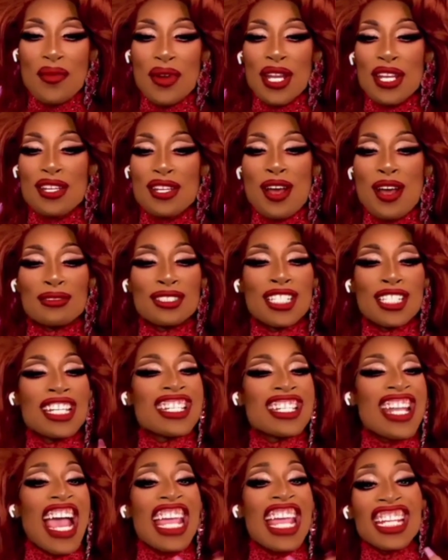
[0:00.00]
I already know
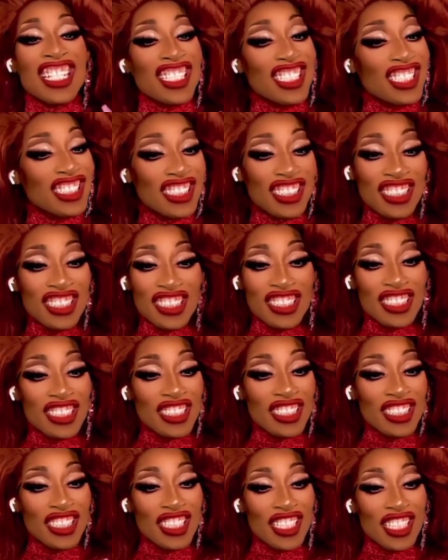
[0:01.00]
tonight
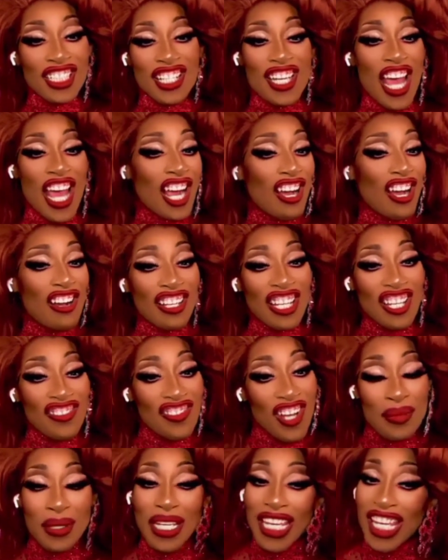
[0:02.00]
you're not going to
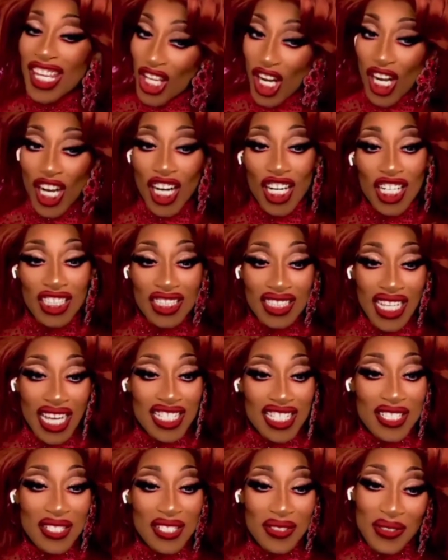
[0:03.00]
give up either.
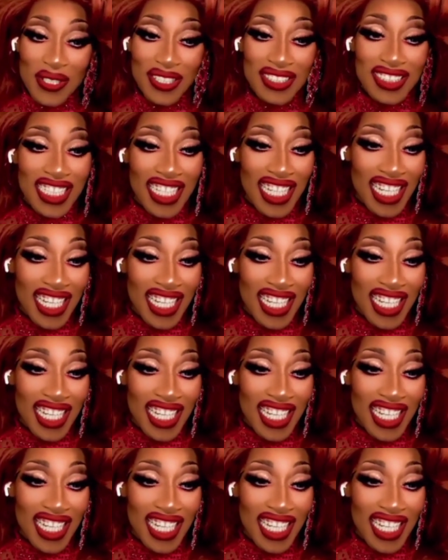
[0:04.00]
That's the real